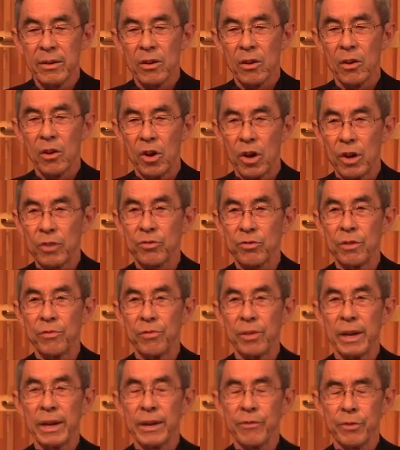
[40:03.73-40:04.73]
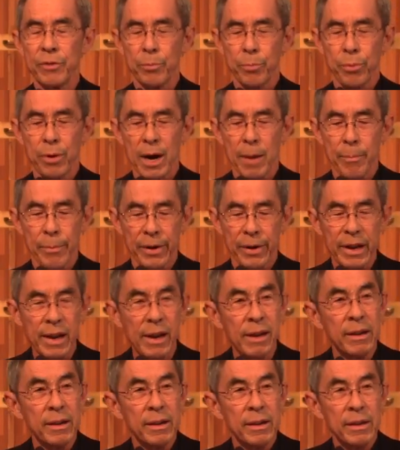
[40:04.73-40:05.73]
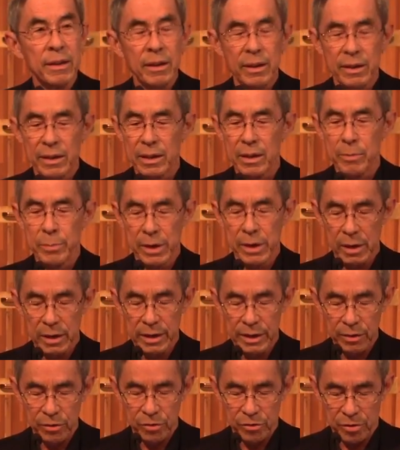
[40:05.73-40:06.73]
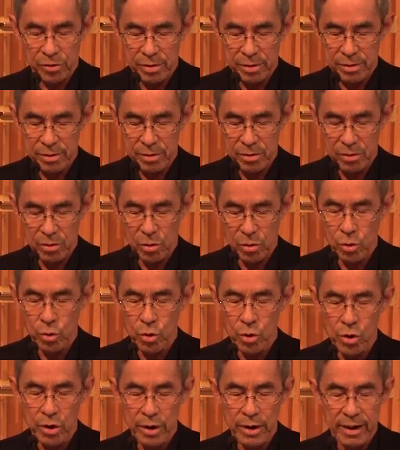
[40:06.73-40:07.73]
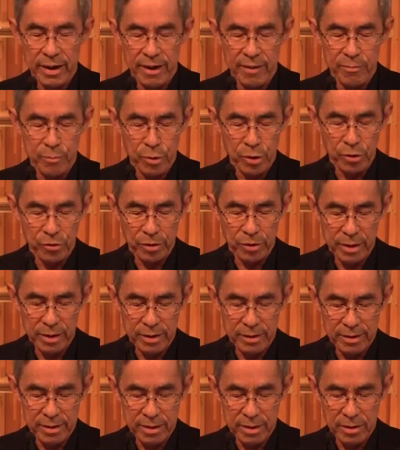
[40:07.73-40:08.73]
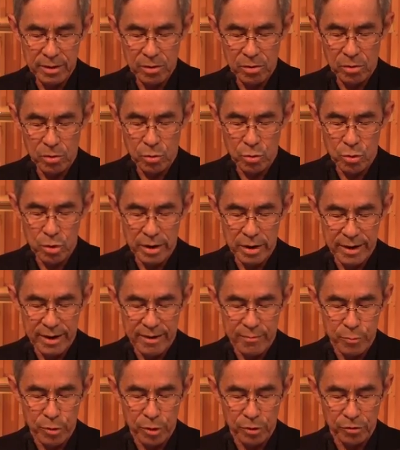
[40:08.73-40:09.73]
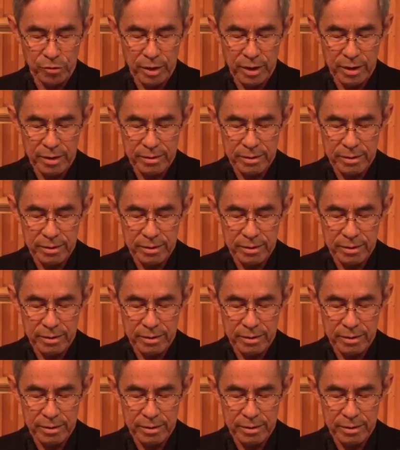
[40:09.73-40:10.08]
loss of life and property in the Middle East. Lord, have mercy. Lord, have mercy.